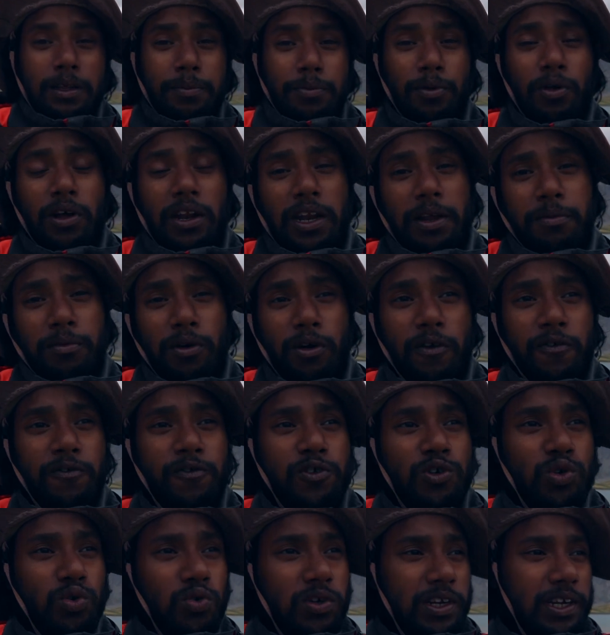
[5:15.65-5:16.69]
of
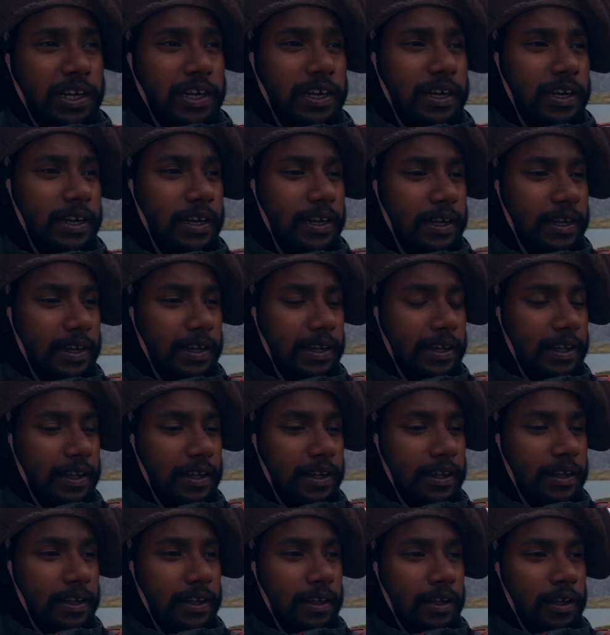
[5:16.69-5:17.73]
shooting
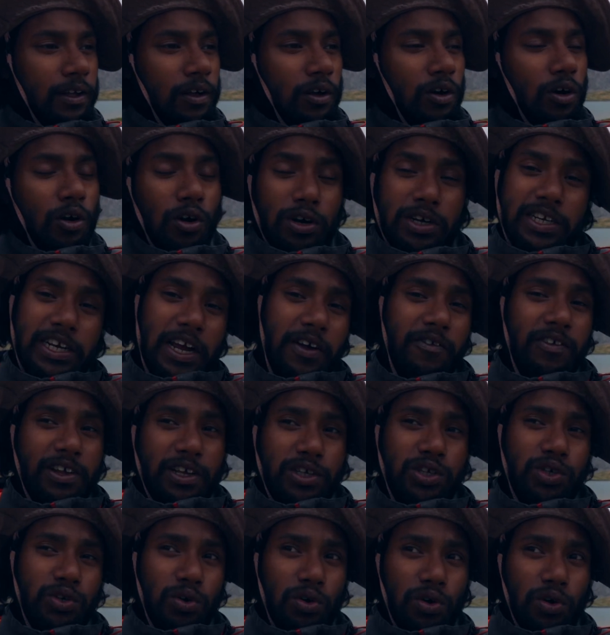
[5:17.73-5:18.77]
or
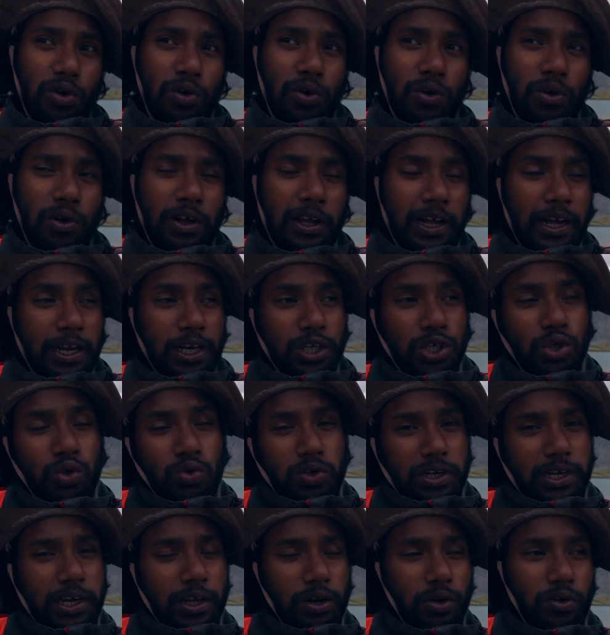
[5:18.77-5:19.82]
traveling solo and
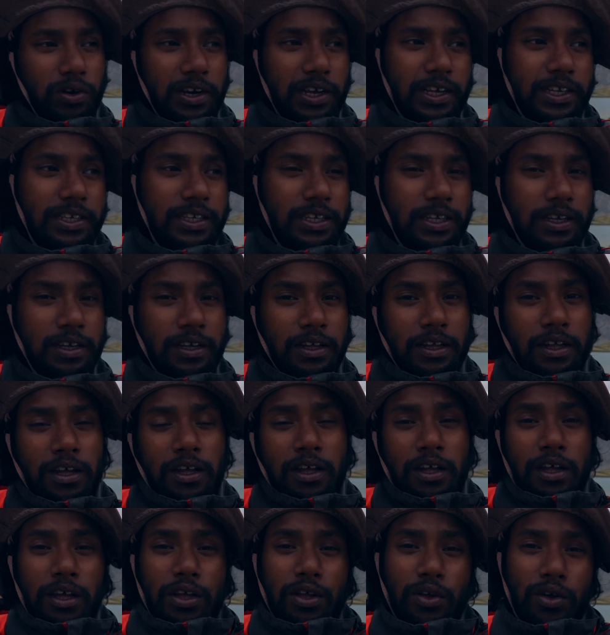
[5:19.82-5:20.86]
shooting alone is
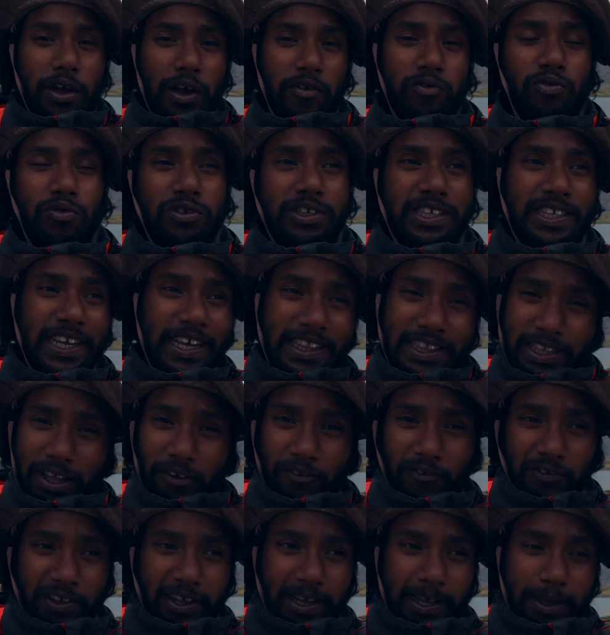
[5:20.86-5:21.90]
you have to set the
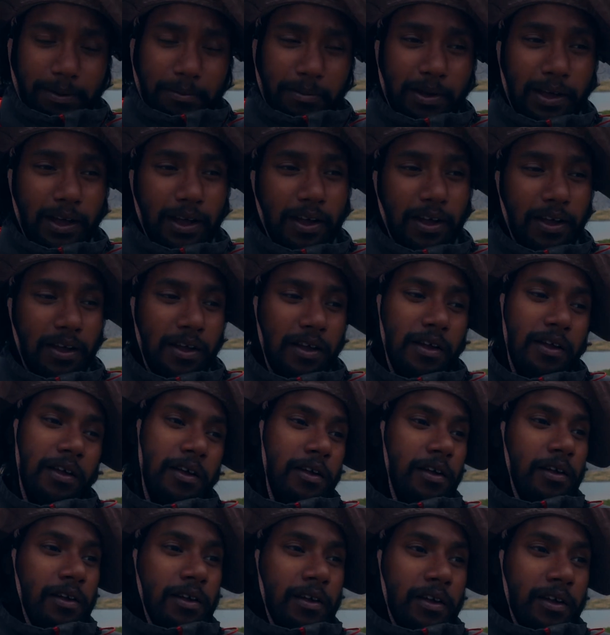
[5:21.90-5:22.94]
frame
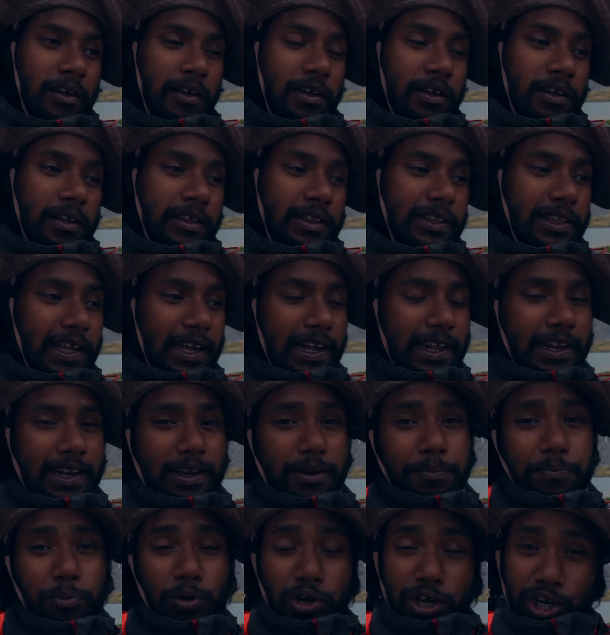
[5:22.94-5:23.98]

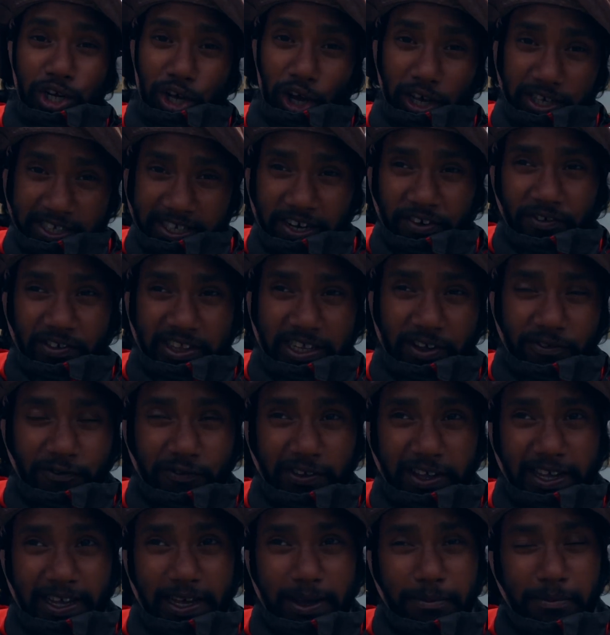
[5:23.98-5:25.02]
then put yourself in the
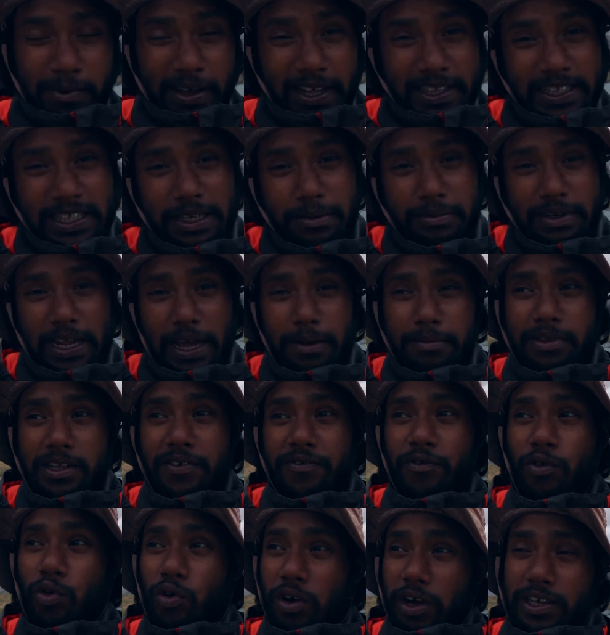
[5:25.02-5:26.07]
frame and sometimes the
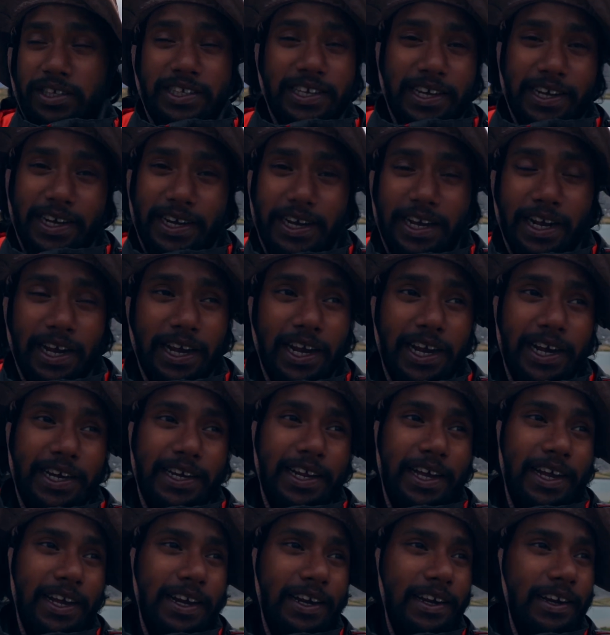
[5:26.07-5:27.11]
focus ain't right
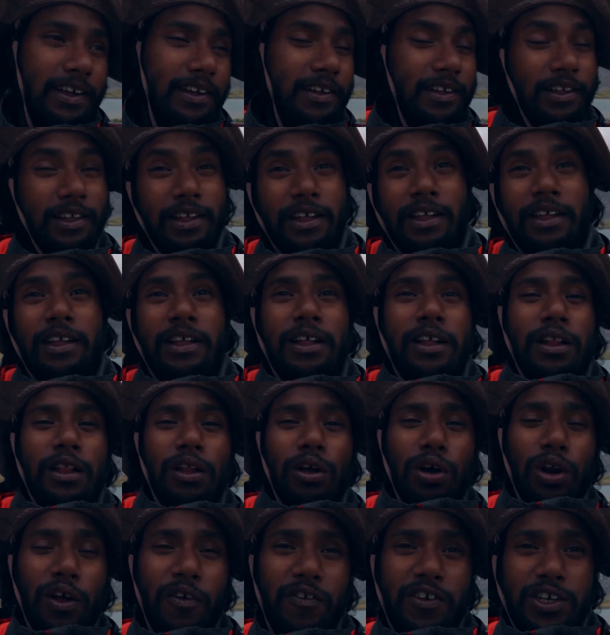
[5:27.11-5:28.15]
and a
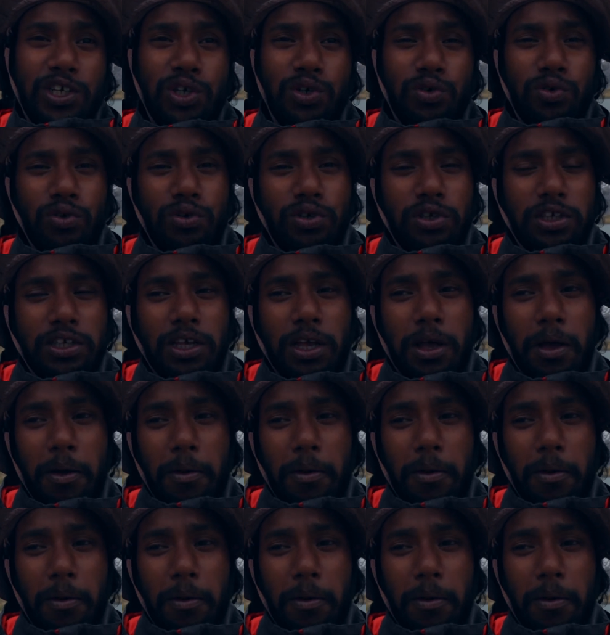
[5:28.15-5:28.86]
lot of issues